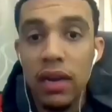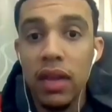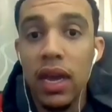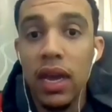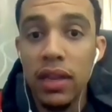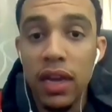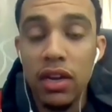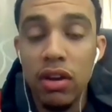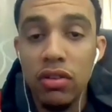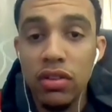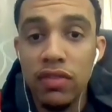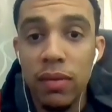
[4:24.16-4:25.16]
and that
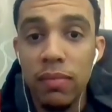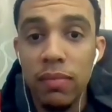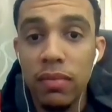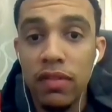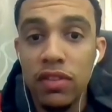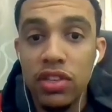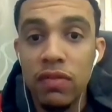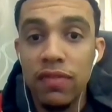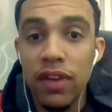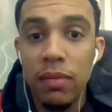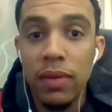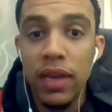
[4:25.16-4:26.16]
goes from the
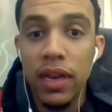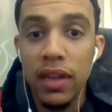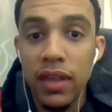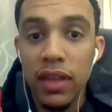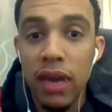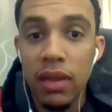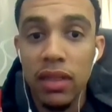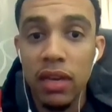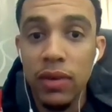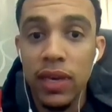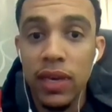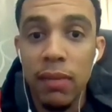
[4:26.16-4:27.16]
very beginning of the game. I
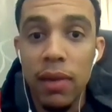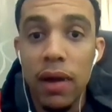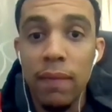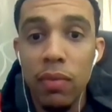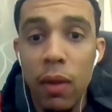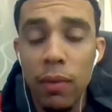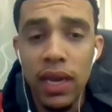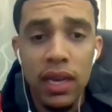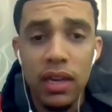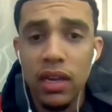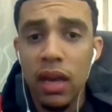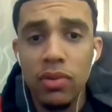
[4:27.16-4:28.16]
think we came out, we
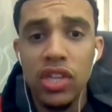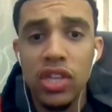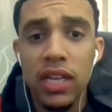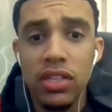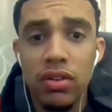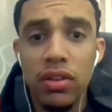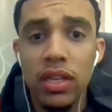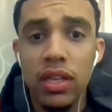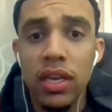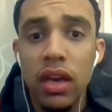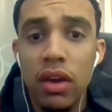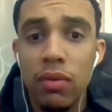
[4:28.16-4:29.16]
hit a couple shots
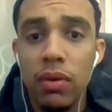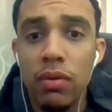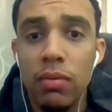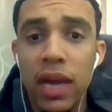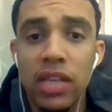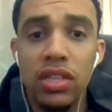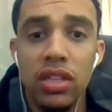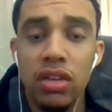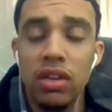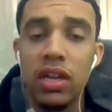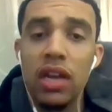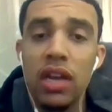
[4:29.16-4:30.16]
early. We were matching
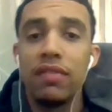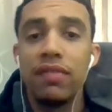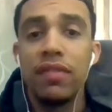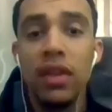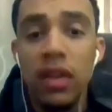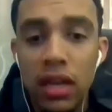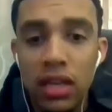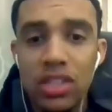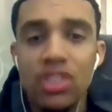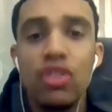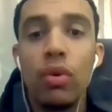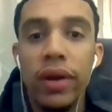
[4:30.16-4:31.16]
their kind of
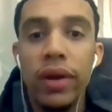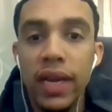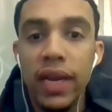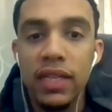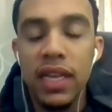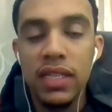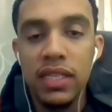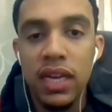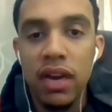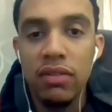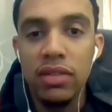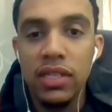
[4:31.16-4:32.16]
scoring
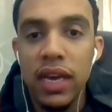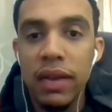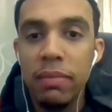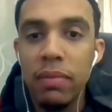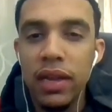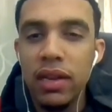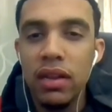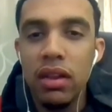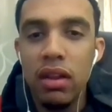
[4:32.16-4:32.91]
intensity, I would say, but